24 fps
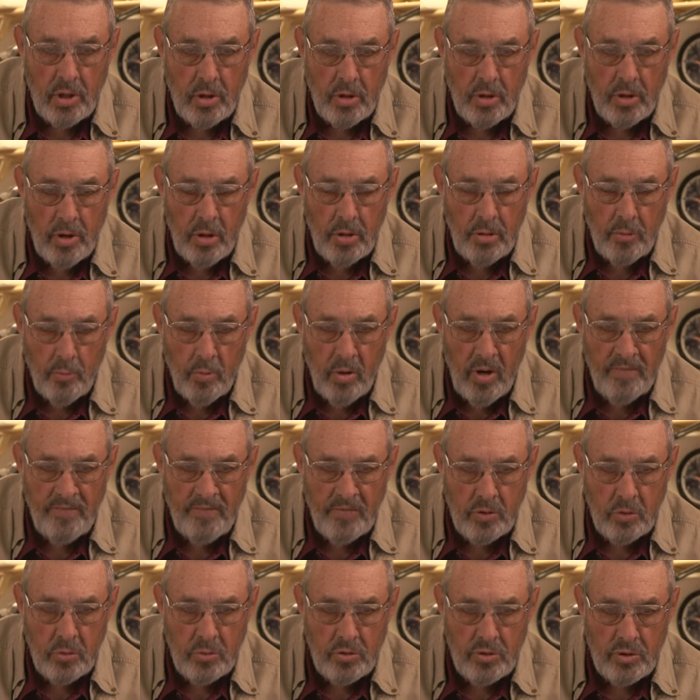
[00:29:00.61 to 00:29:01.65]
and the
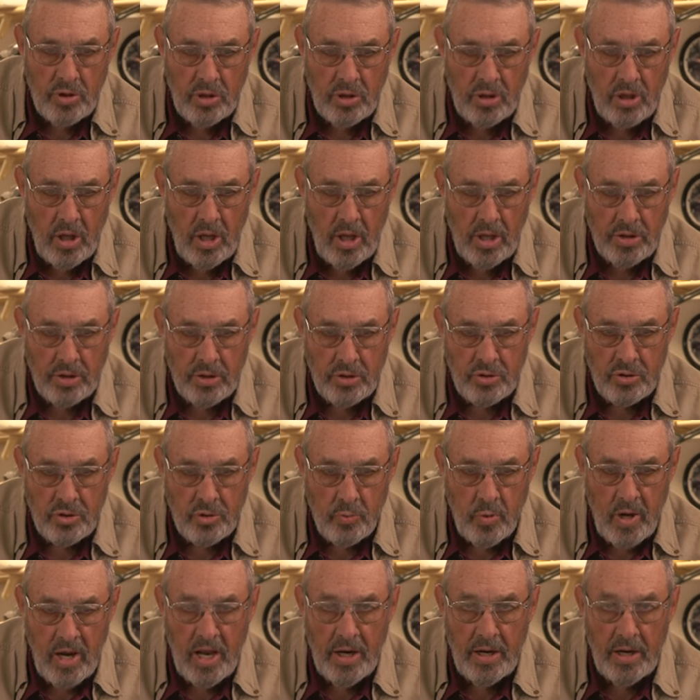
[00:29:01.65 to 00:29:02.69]
refuge and the, the
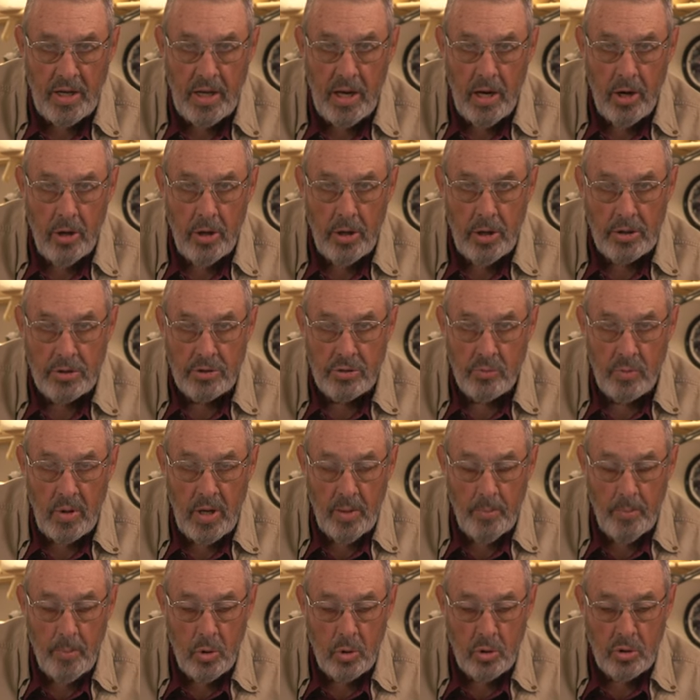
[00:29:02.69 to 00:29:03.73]
surrounding areas
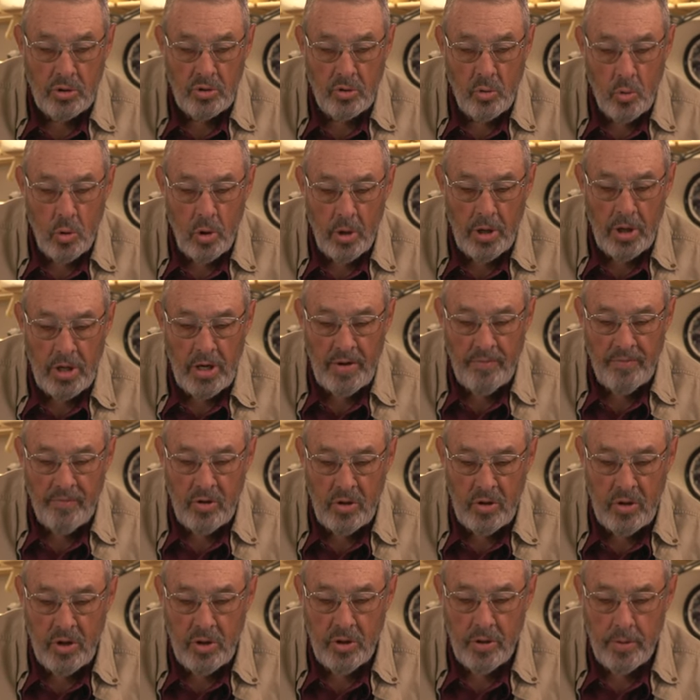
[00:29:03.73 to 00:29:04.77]
around Burns, Oregon
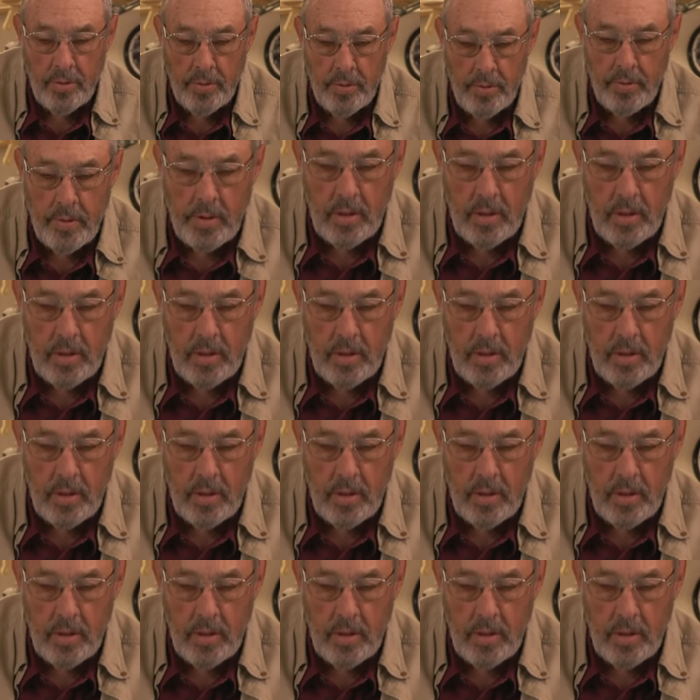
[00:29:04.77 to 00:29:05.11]
every year,